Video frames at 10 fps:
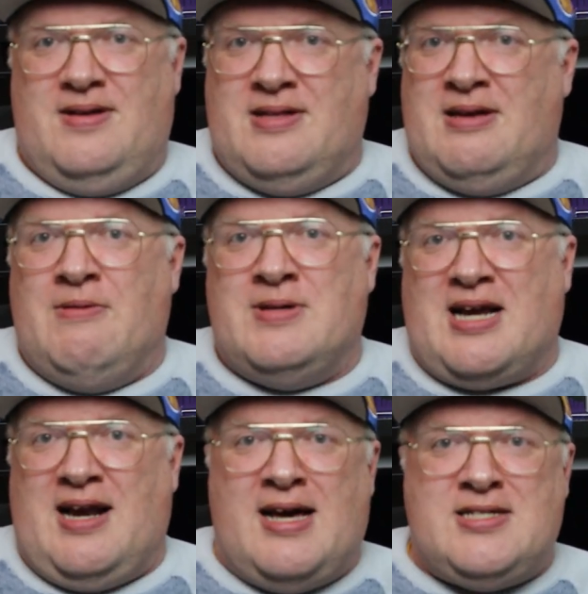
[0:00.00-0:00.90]
it was
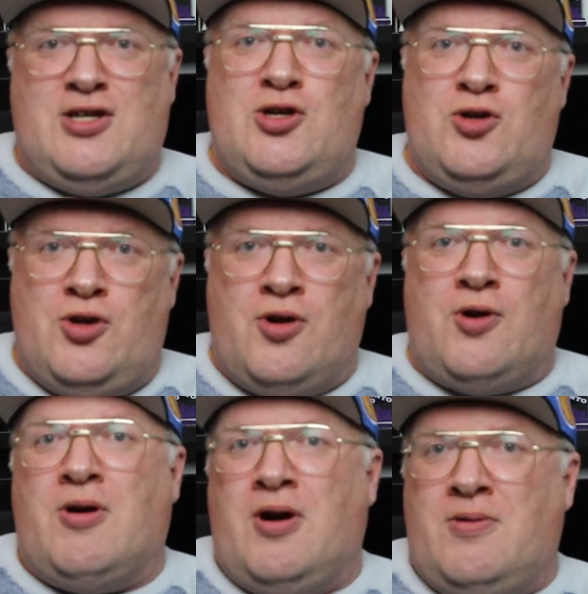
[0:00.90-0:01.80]
a classic
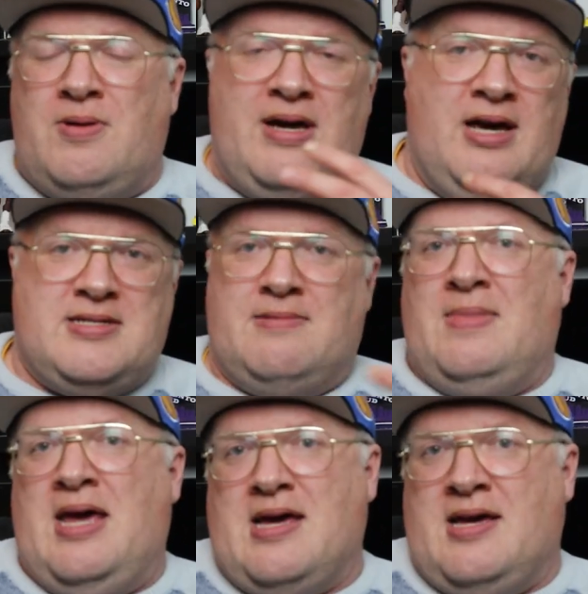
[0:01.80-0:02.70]
Euro isn't
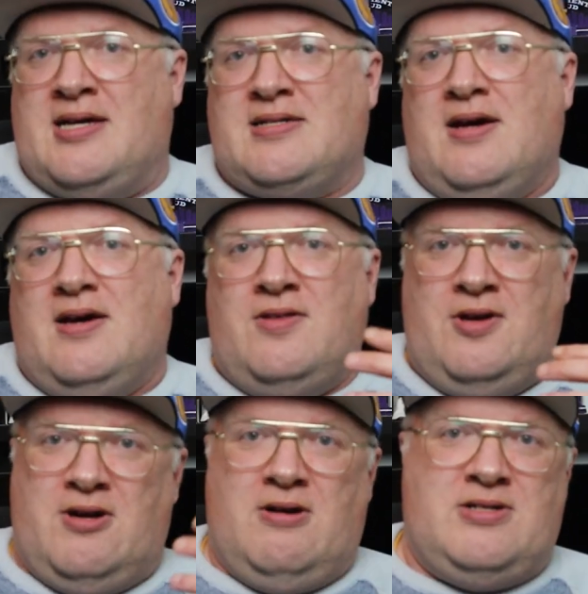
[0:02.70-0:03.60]
making it,
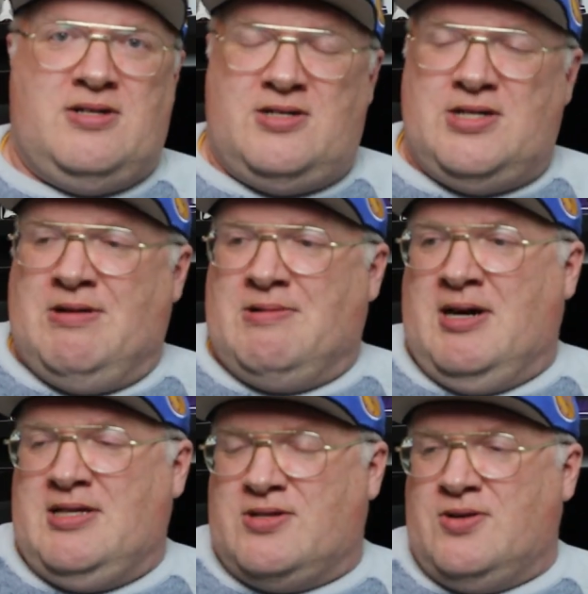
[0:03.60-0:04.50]
the Euro didn't do it
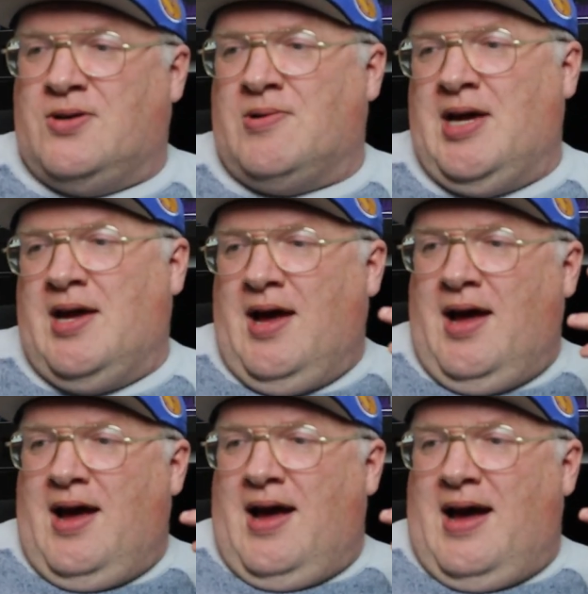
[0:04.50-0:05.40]
right story.
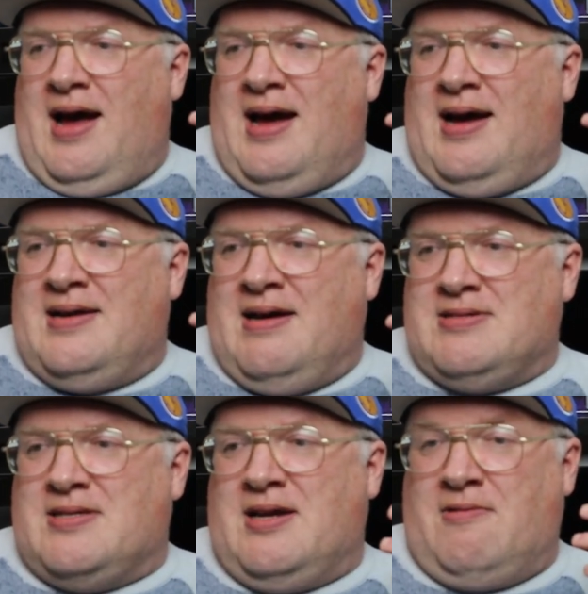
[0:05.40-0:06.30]
And that
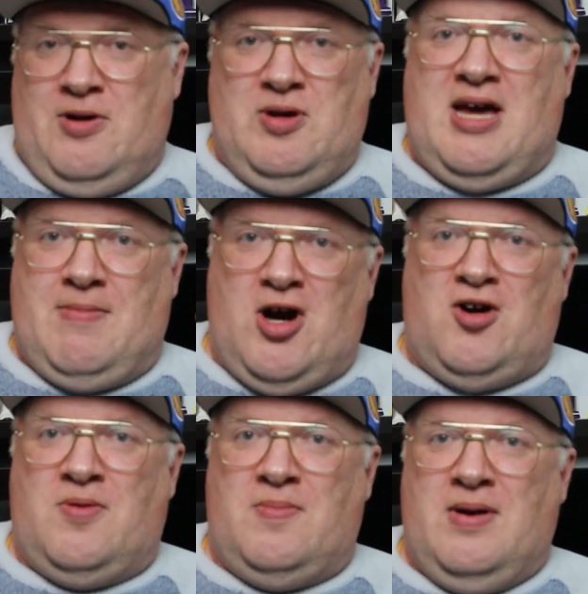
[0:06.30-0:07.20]
was the thing, like, Rudy came
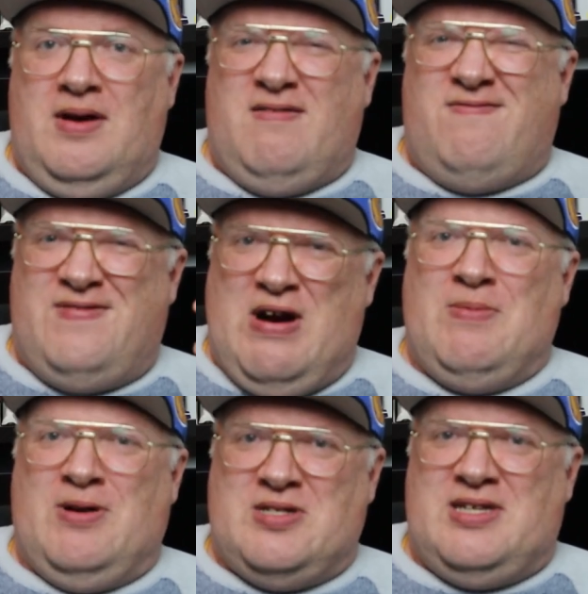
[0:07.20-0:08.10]
home
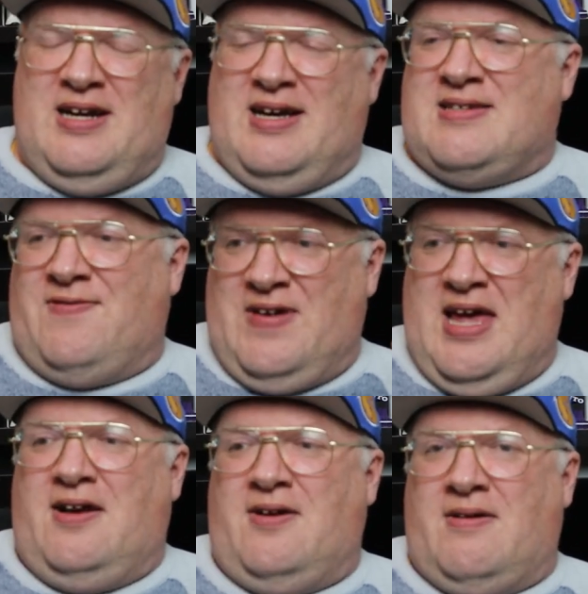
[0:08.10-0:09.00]
very much seen as a
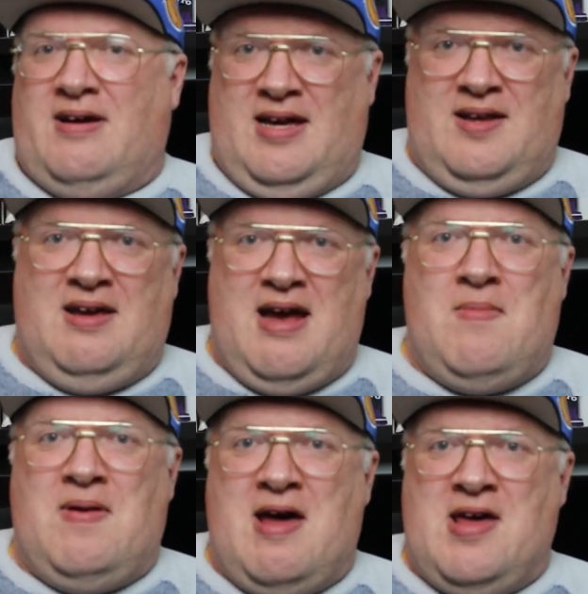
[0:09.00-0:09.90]
failure in the
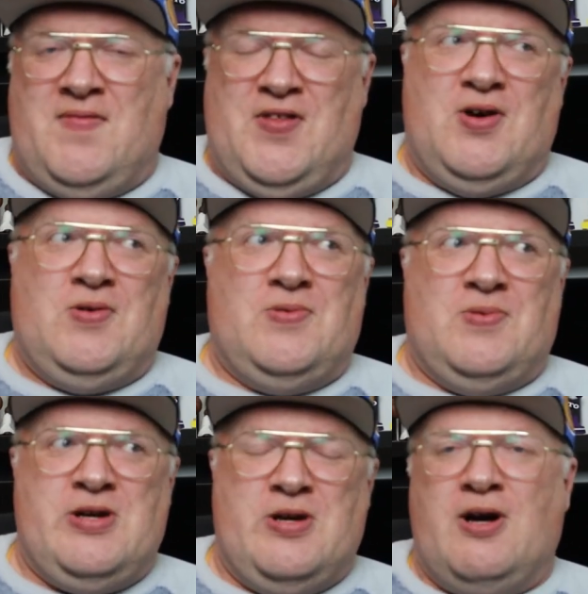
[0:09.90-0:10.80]
NBA, even though
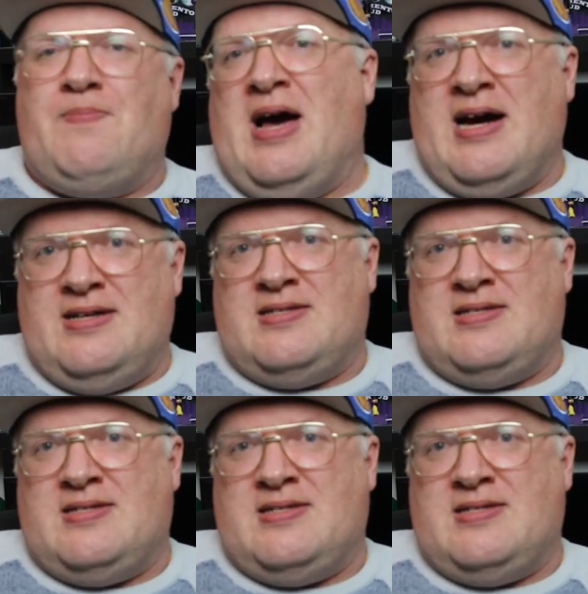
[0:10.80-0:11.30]
when you look back at